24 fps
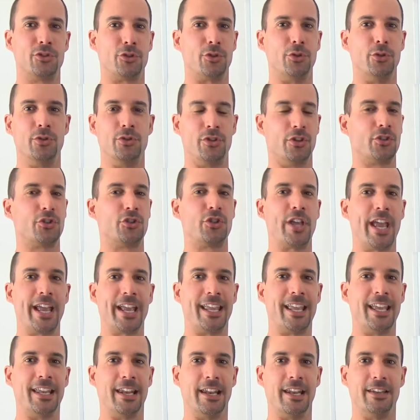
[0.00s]
to just
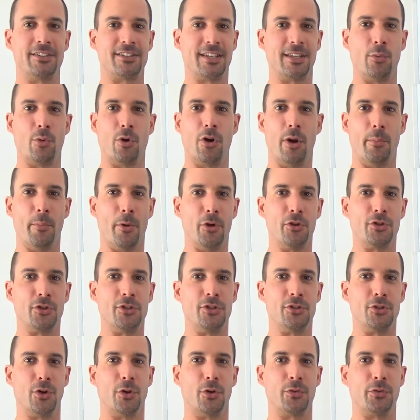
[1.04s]
check in and see what
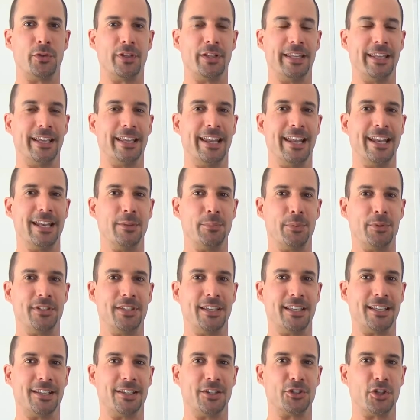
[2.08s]
emotions you're feeling at any
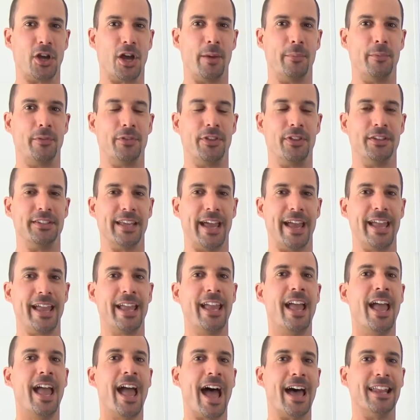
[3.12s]
particular time of the
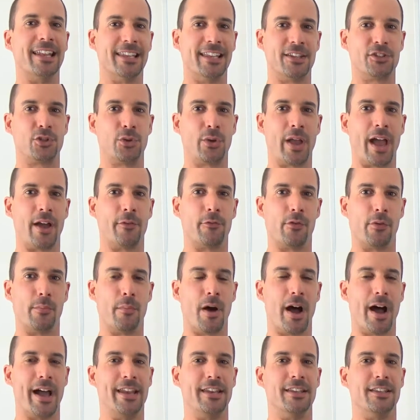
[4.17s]
day unless you have
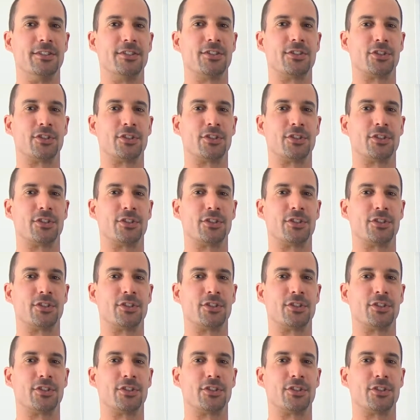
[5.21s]
reminders.